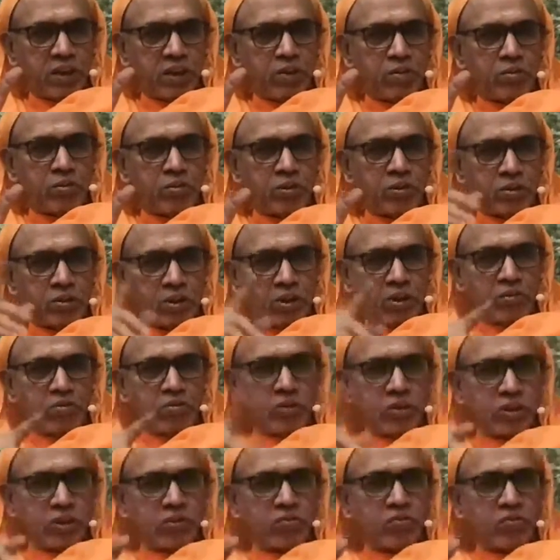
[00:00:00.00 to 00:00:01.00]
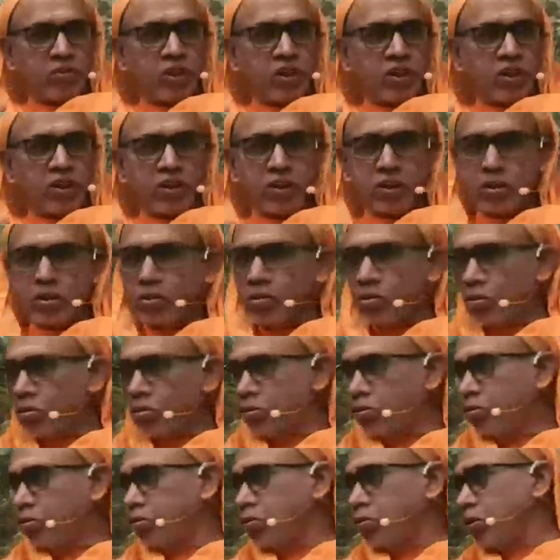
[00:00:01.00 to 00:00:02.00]
and you resolve the confrontation.
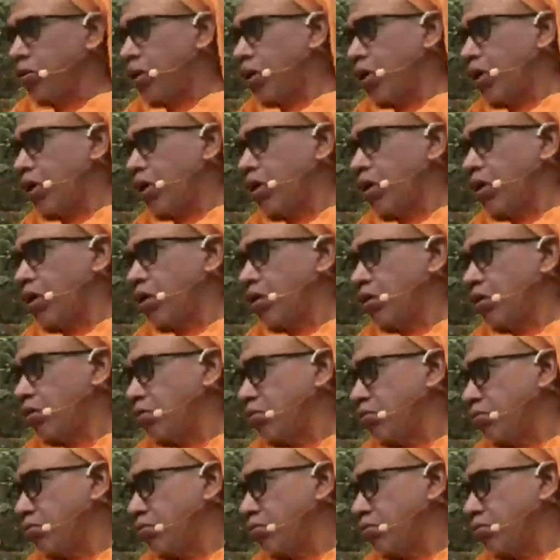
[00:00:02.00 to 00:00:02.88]
Don't go to a lawyer.